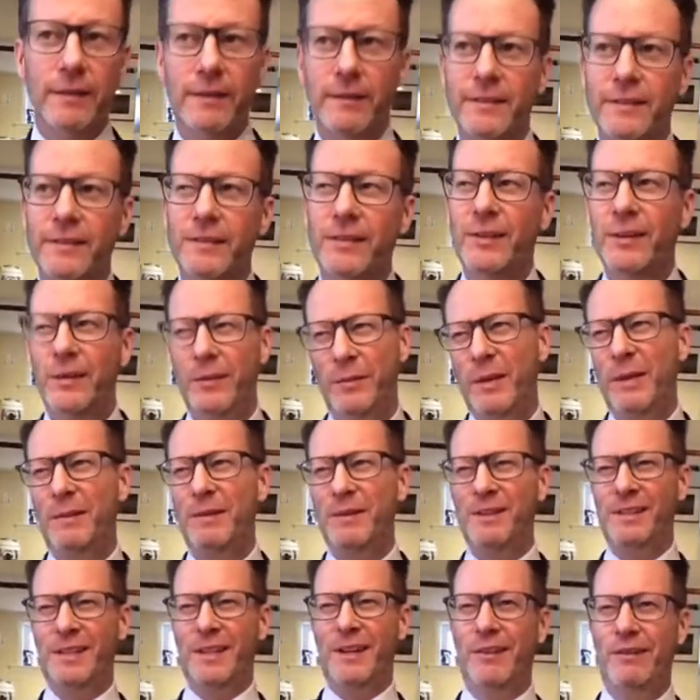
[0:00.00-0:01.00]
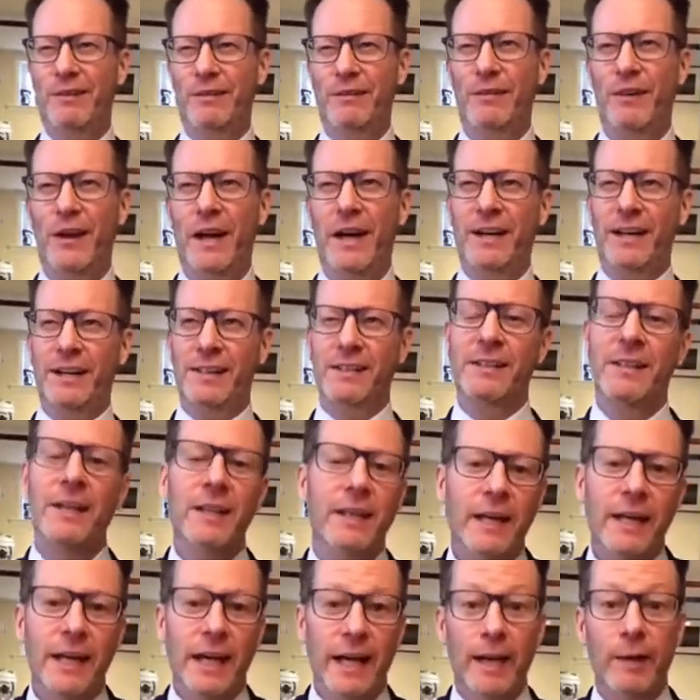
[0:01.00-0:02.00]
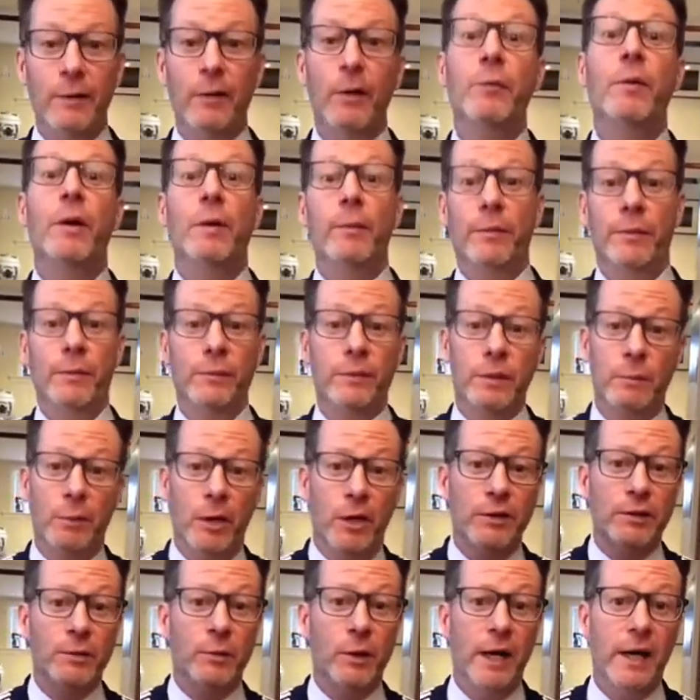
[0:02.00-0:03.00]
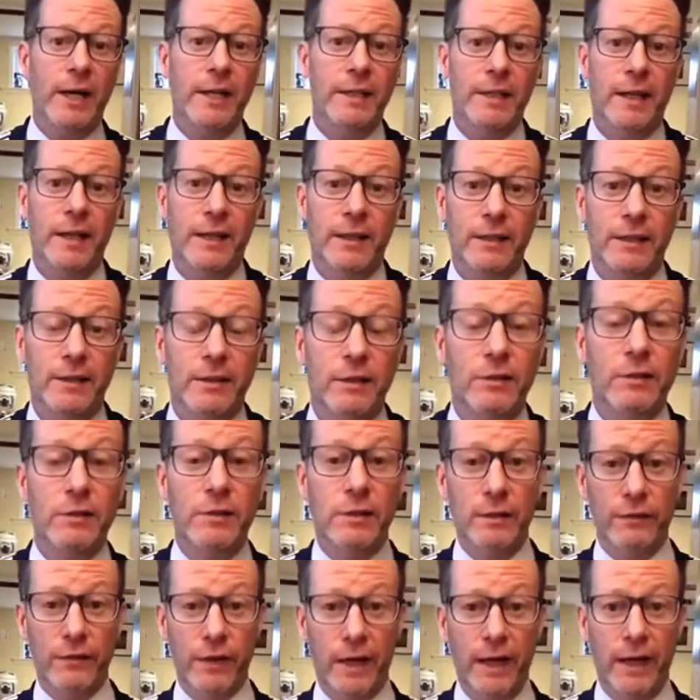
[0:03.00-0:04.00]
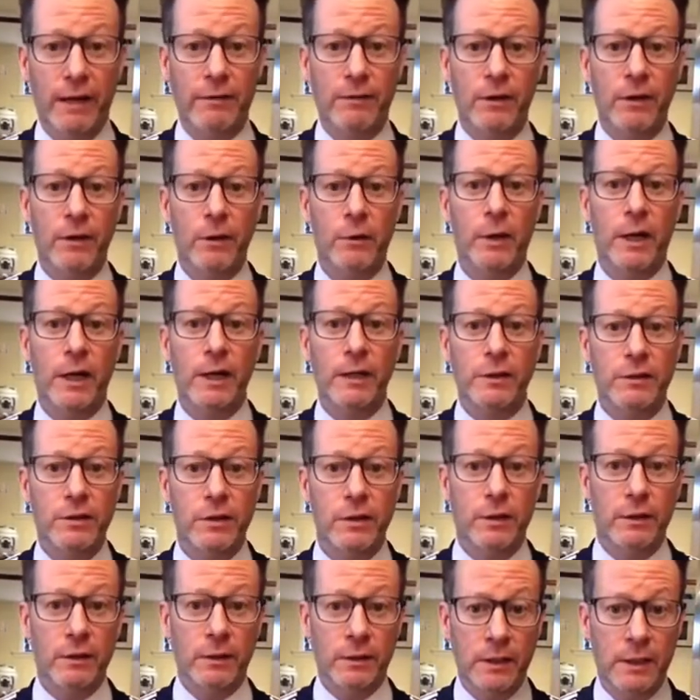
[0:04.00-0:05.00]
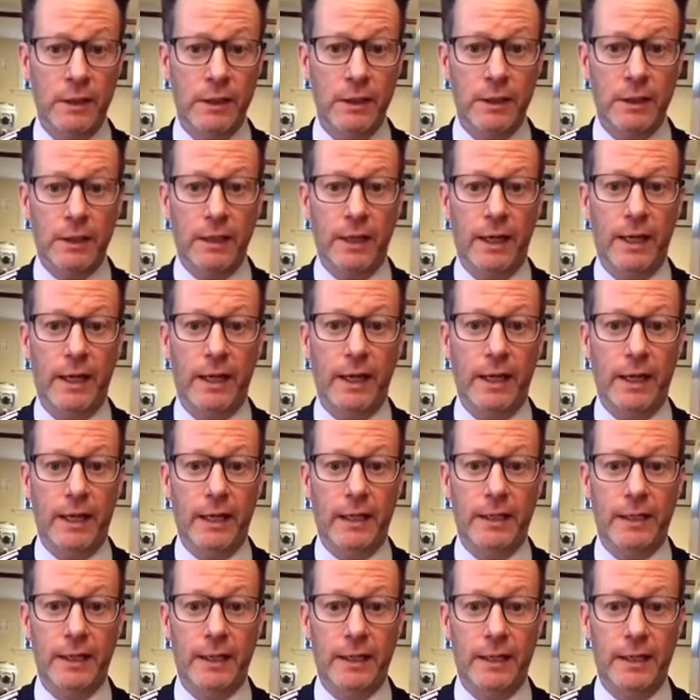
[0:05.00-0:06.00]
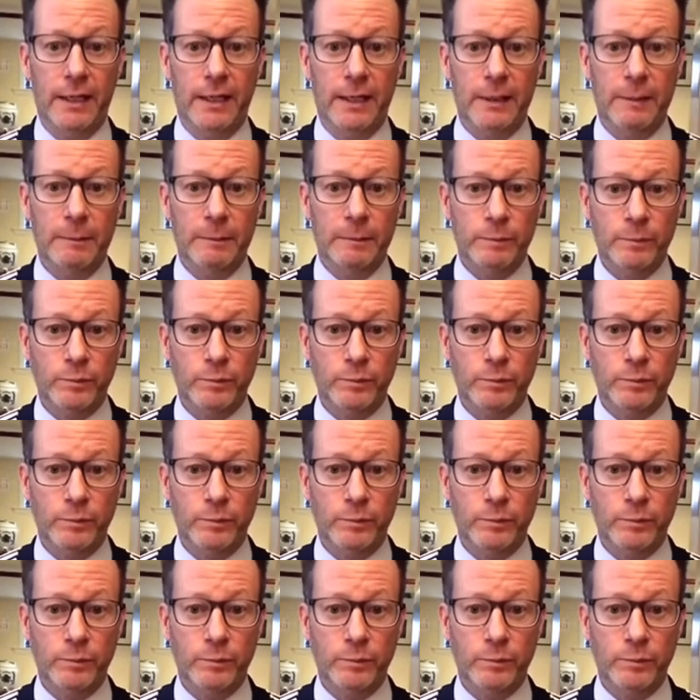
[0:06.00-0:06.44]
Or maybe it was out on Fridays. Anyway, tomorrow's Hawaiian Day. I'm going to go see if I have a Hawaiian shirt. And I